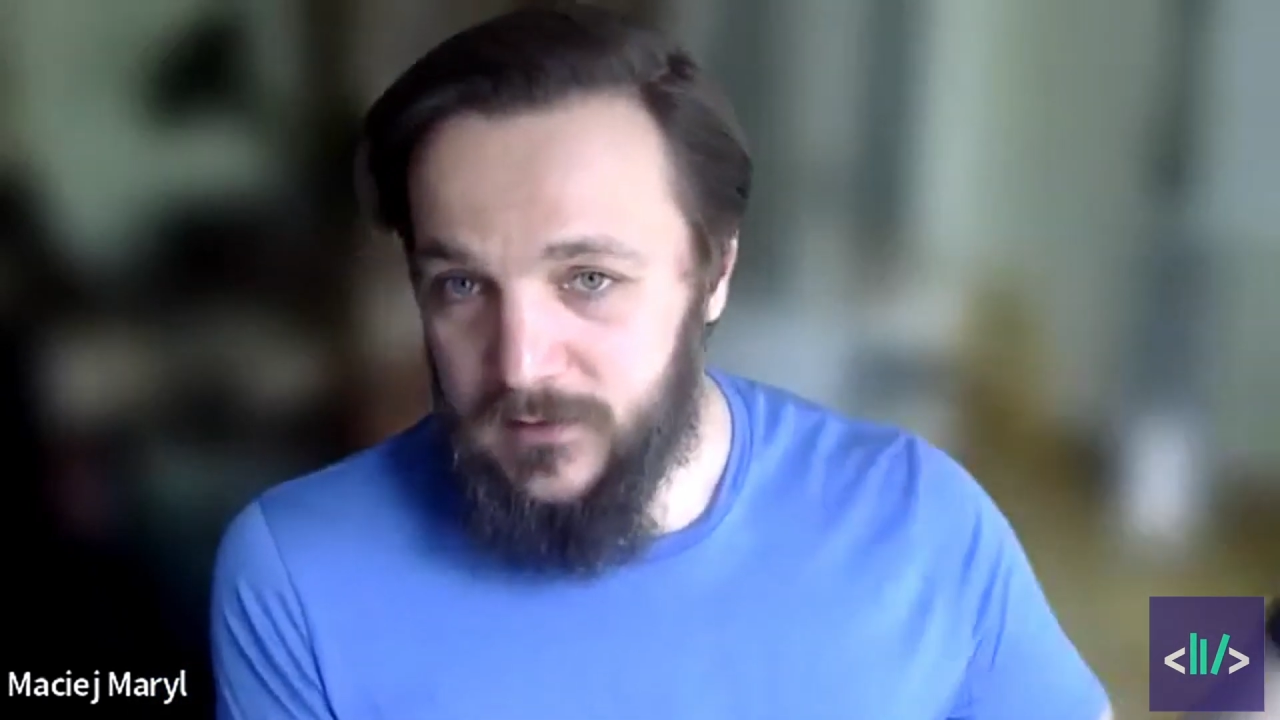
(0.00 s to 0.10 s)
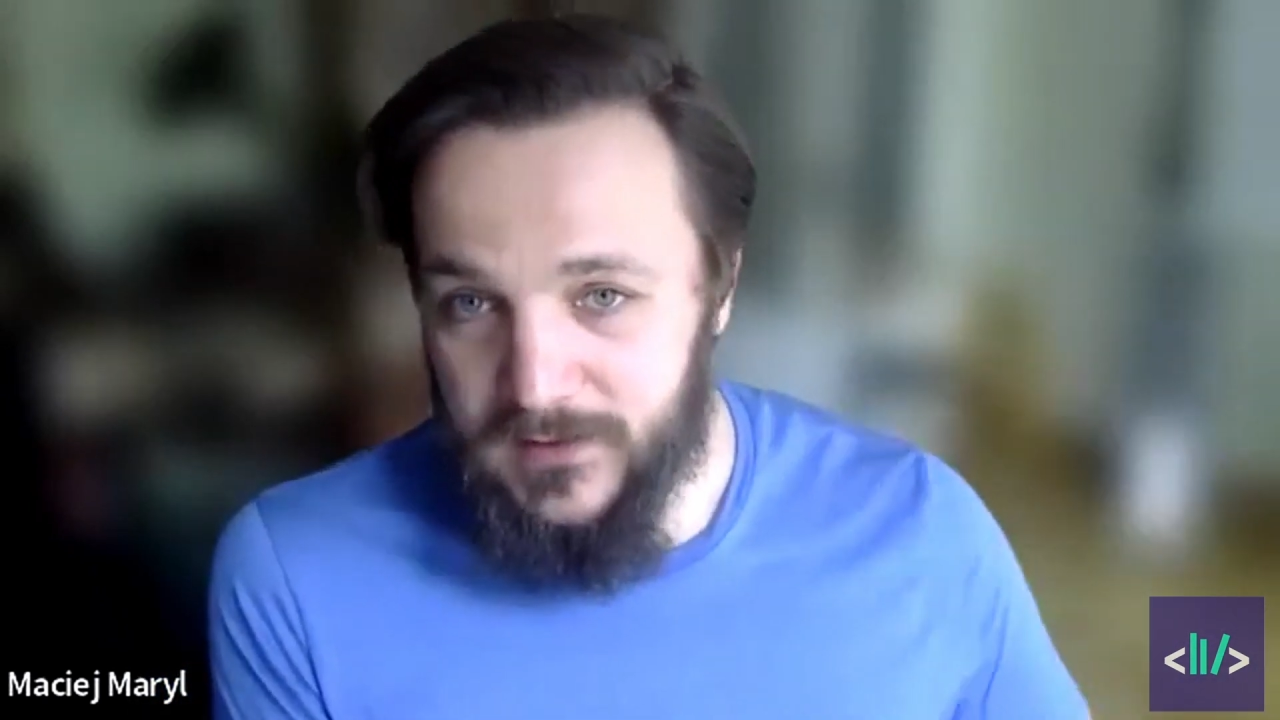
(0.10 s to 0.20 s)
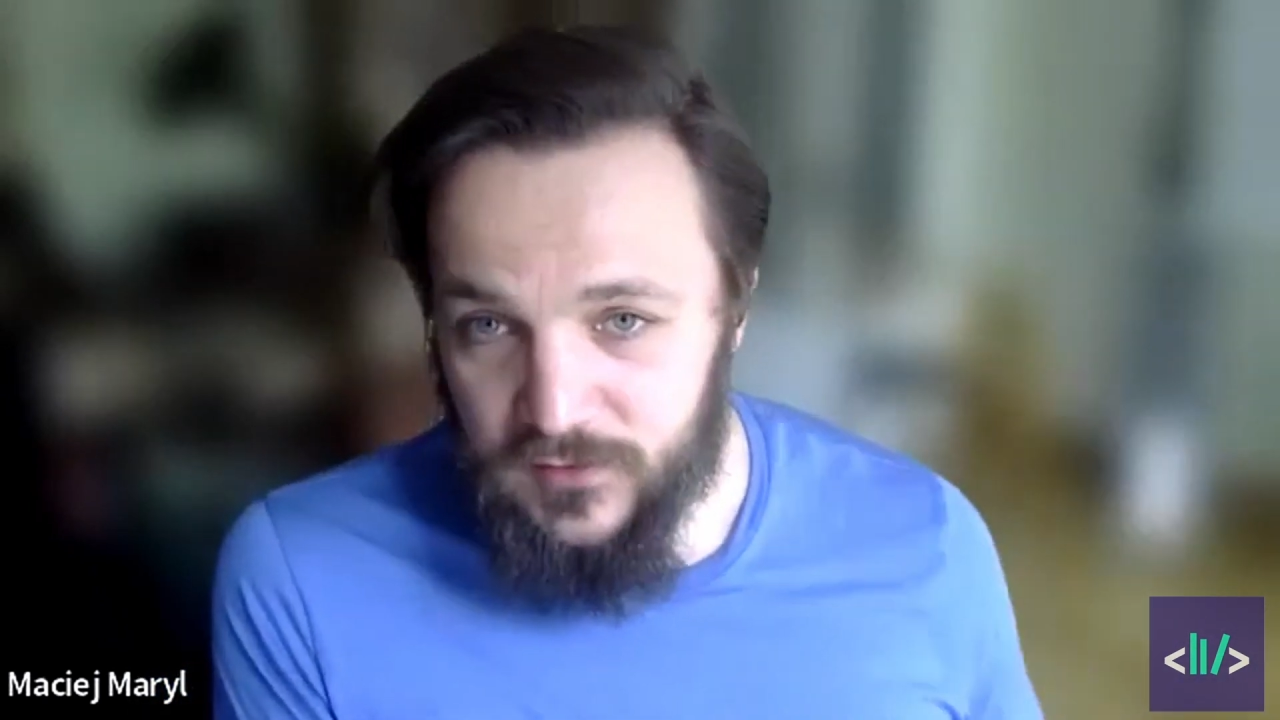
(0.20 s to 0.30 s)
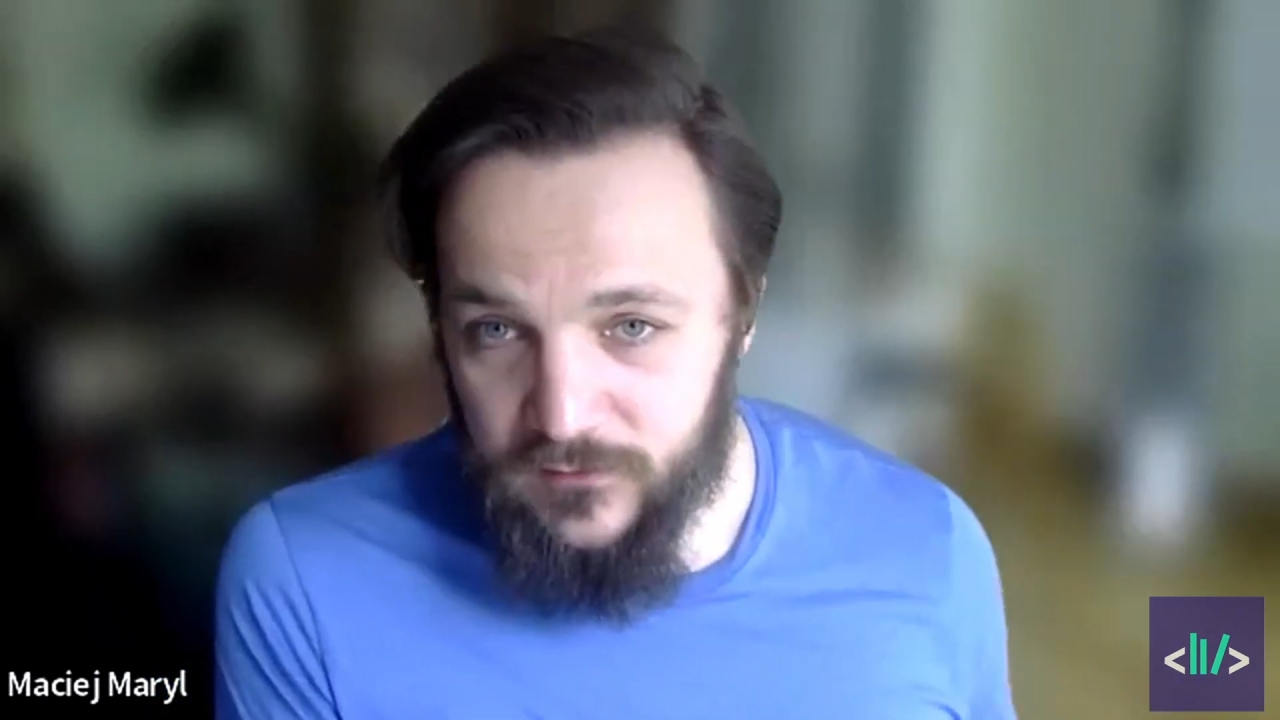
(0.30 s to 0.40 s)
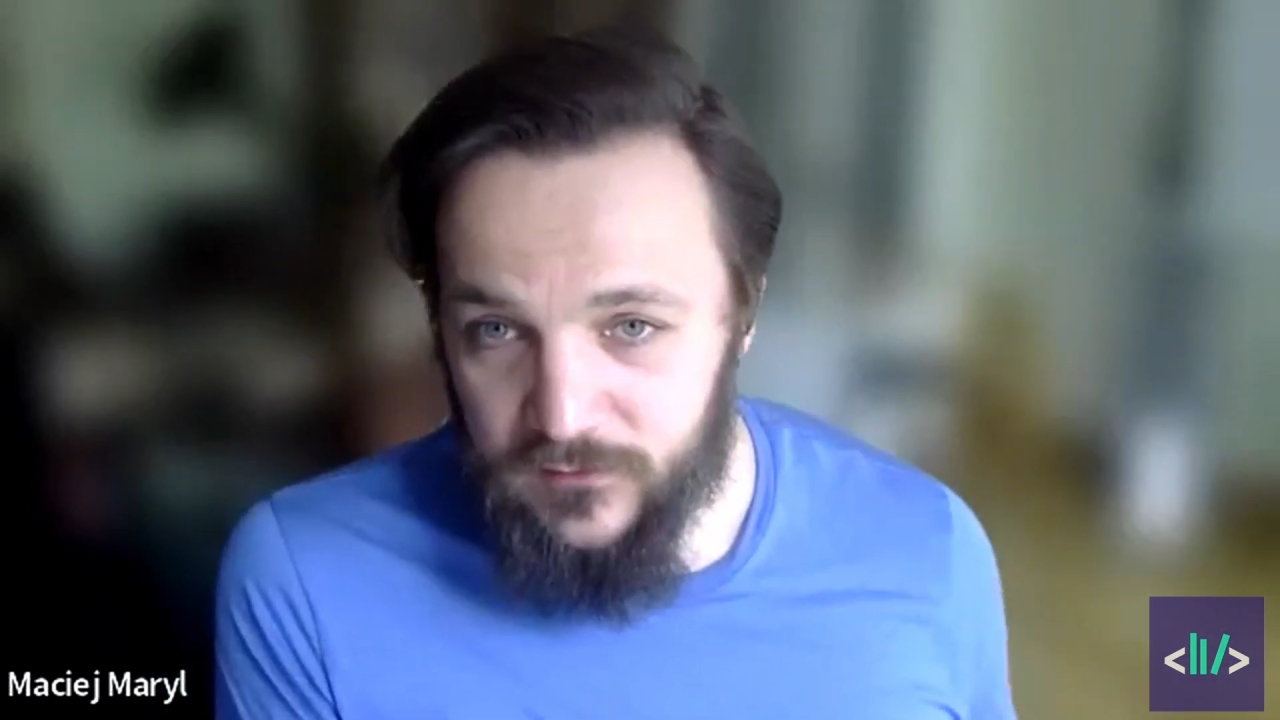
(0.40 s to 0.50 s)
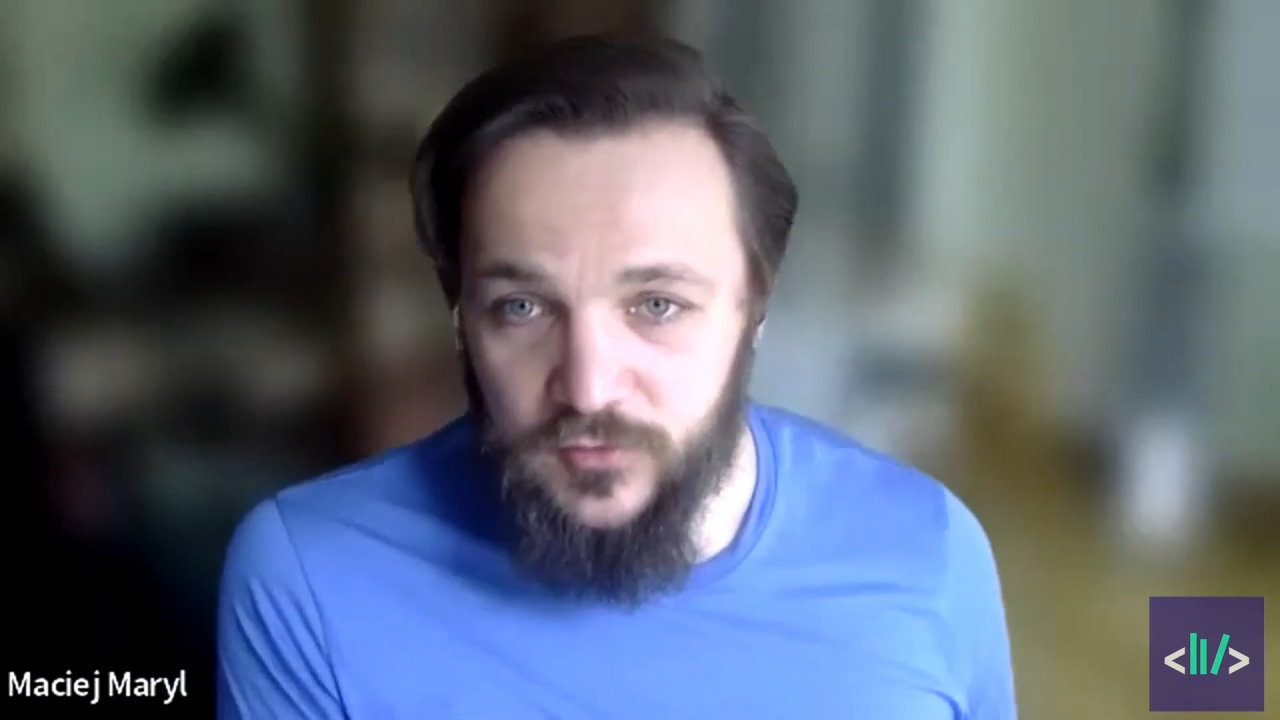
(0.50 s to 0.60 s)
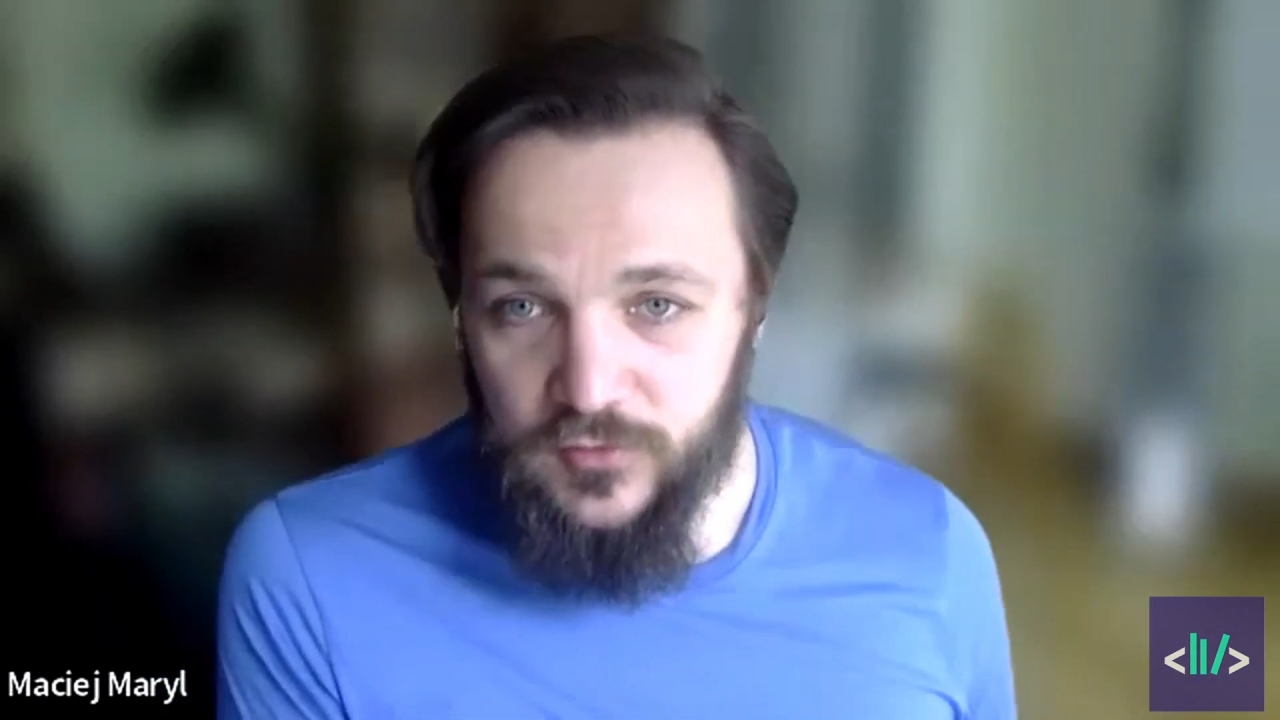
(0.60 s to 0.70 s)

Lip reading: lots of new